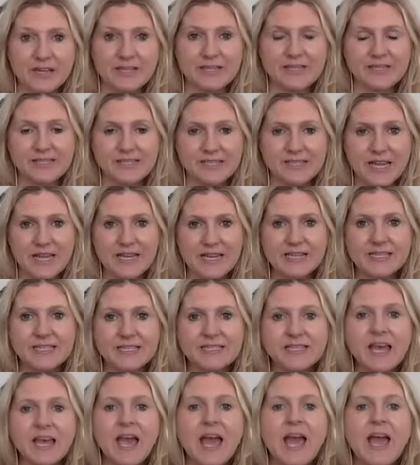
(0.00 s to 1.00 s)

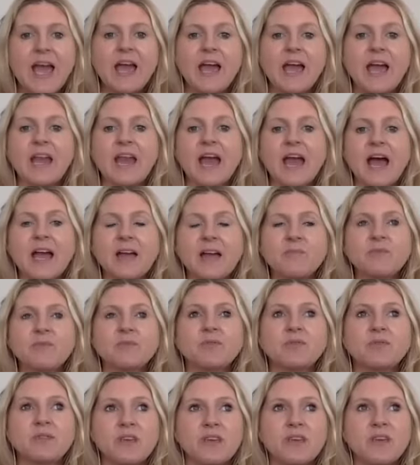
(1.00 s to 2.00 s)
concise. And I
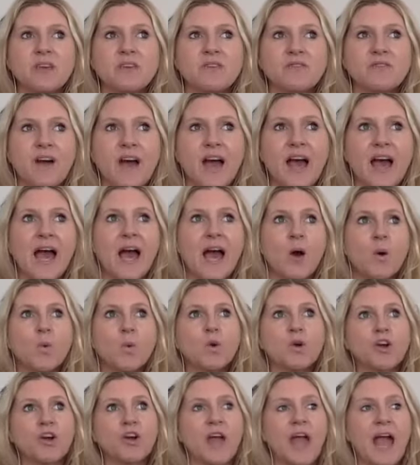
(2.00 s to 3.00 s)
believe
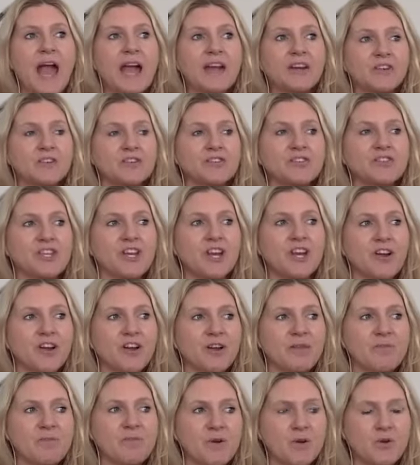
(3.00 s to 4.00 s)
our energy,
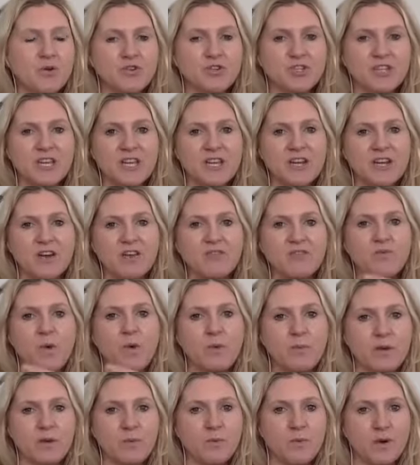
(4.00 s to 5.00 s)
our emotion of
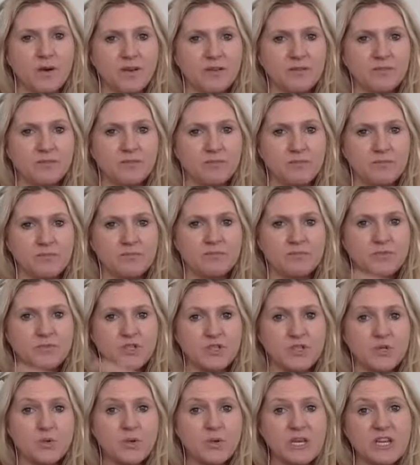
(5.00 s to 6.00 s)
what we want to
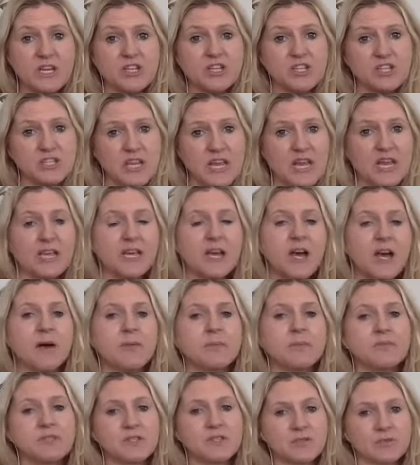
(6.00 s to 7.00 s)
do each day
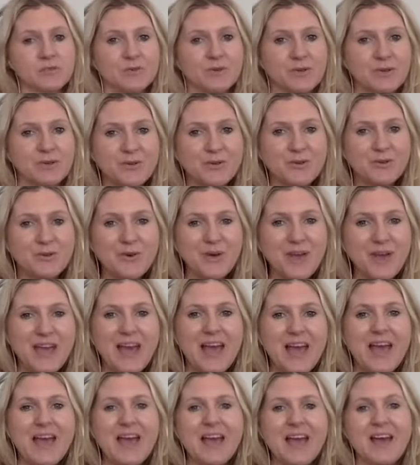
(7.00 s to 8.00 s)
comes through.
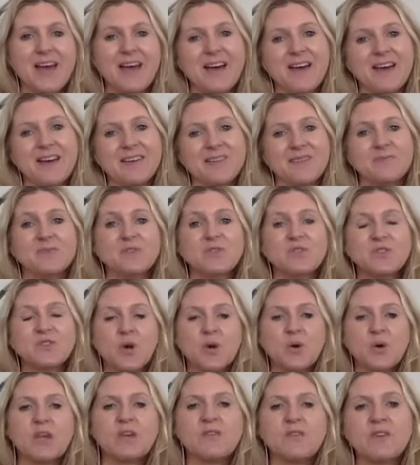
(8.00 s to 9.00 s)
Uh,
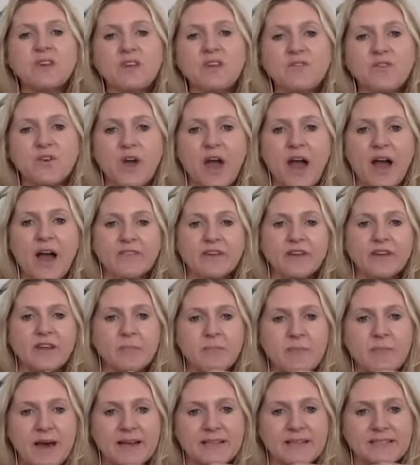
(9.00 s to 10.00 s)
so even if you're having a
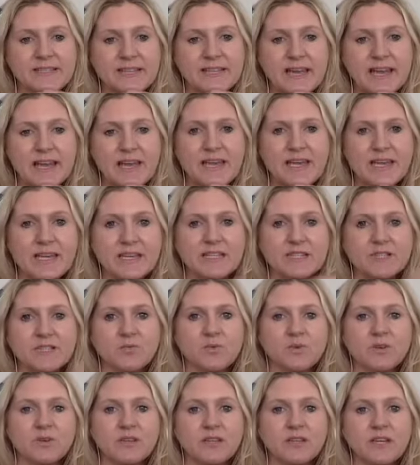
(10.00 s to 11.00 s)
bad day, it's
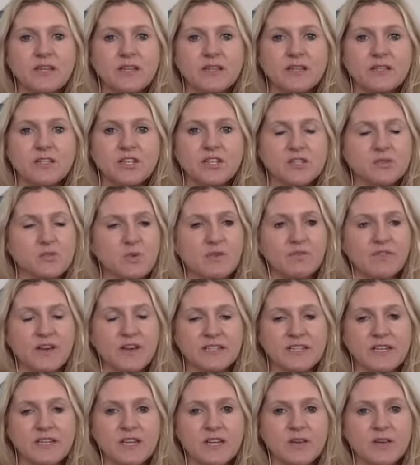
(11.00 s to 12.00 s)
really just
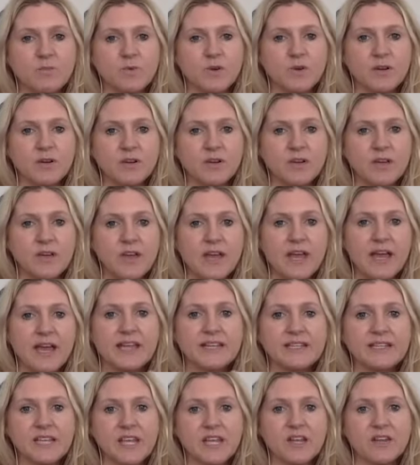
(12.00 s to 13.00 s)
reflecting inward
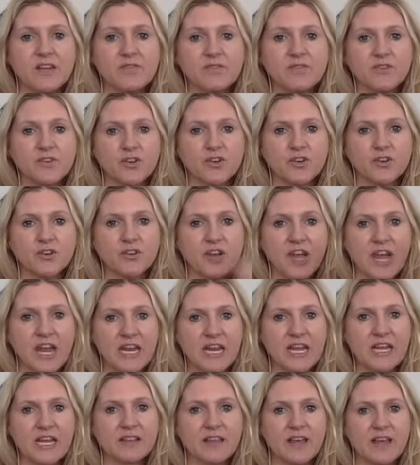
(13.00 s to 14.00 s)
instead of
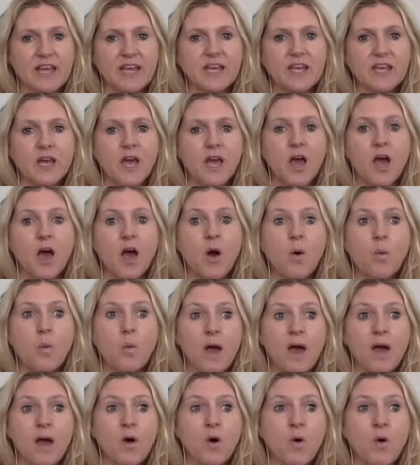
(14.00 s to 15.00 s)
creating like,
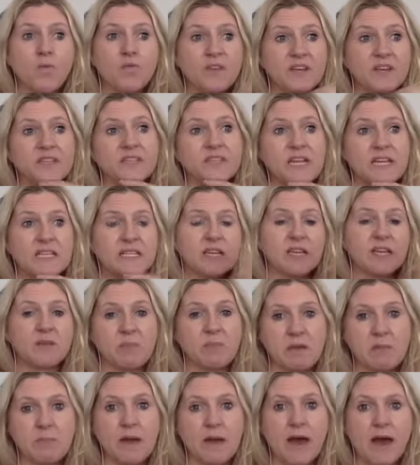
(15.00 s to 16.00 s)
well, this day's going to
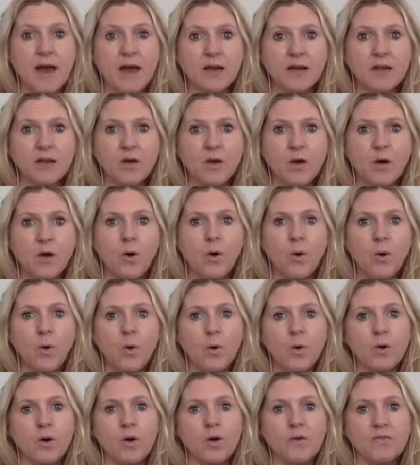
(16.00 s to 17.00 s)
be bad
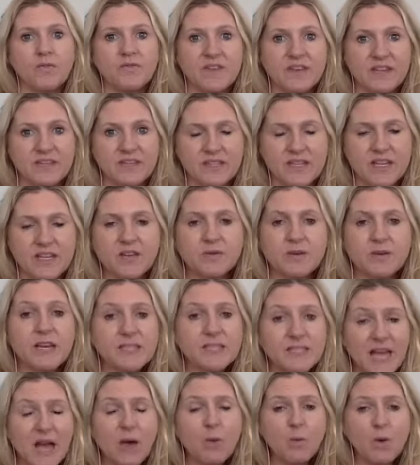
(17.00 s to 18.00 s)
or this,
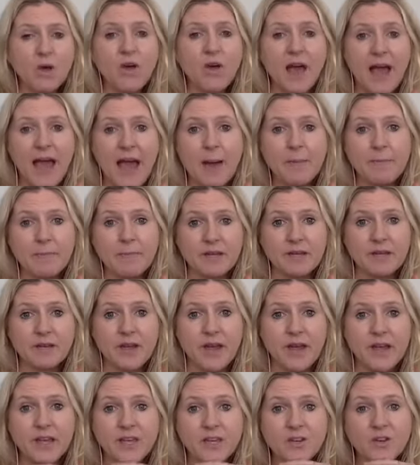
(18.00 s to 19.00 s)
because that will happen.
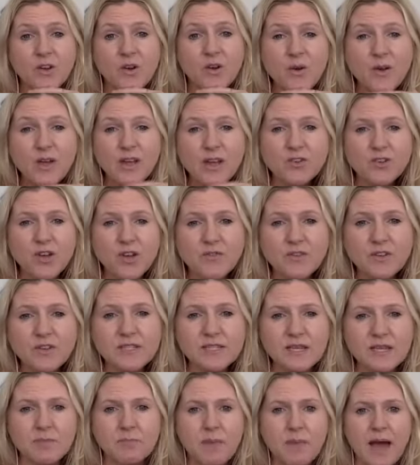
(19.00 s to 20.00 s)
I, you know, do you ever
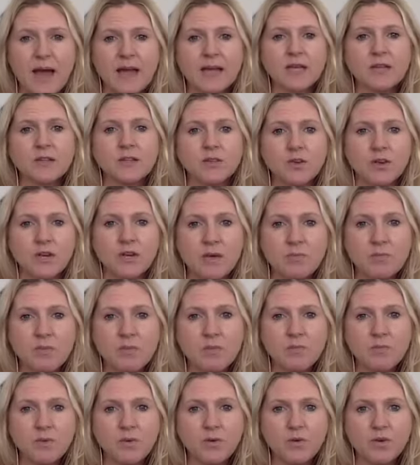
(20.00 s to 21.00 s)
sit back and look at
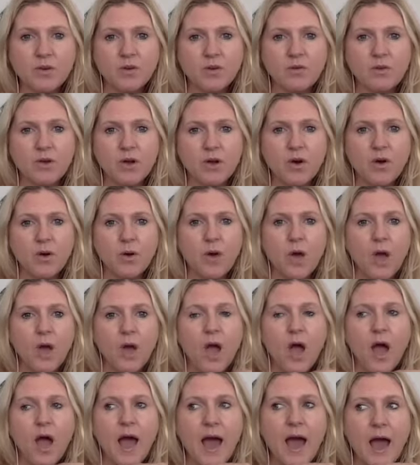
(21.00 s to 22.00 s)
people and you go,
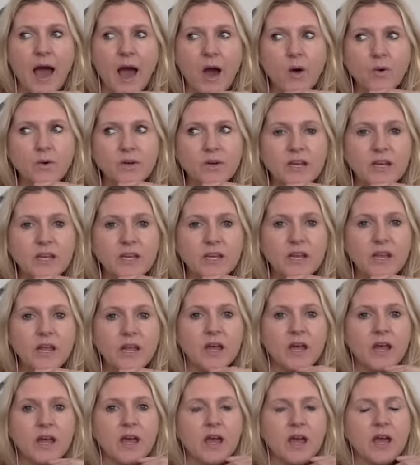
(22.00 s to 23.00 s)
how can
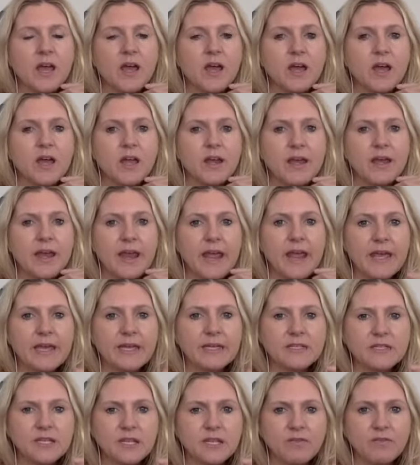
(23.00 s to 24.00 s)

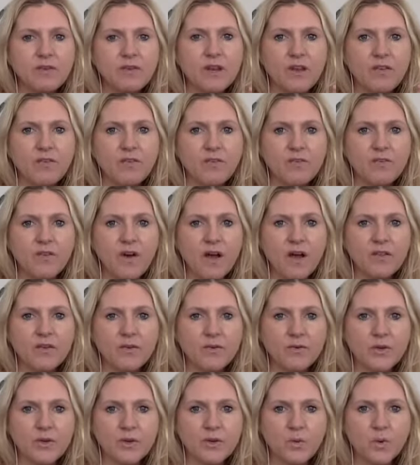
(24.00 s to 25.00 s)
negativity
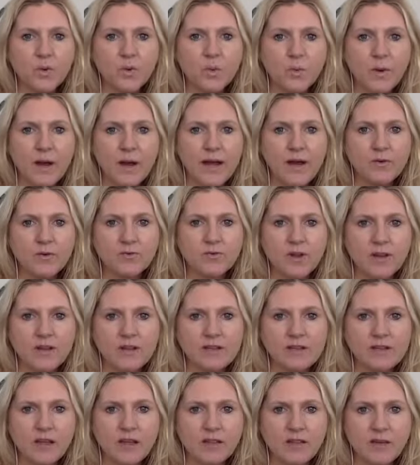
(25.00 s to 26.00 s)
follow you around on
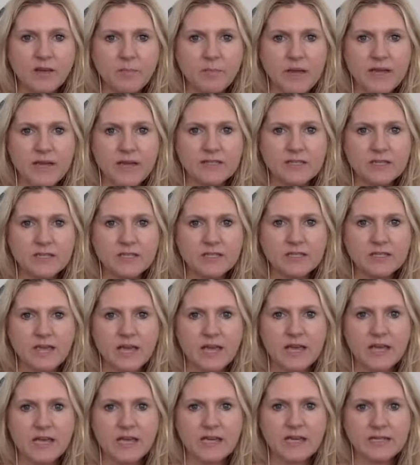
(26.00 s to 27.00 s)
a daily basis,
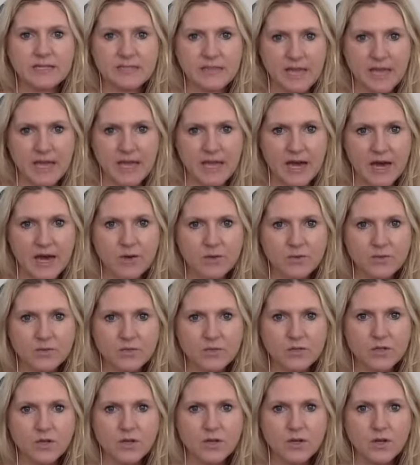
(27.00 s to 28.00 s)
day in and day out?
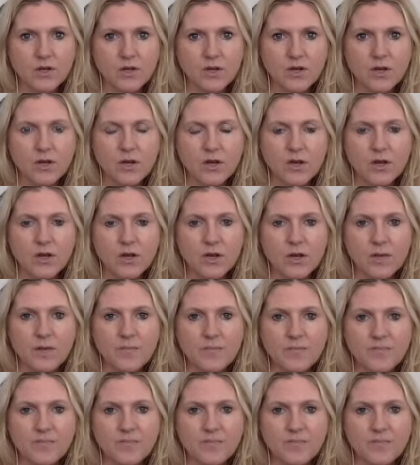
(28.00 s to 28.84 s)
Yes.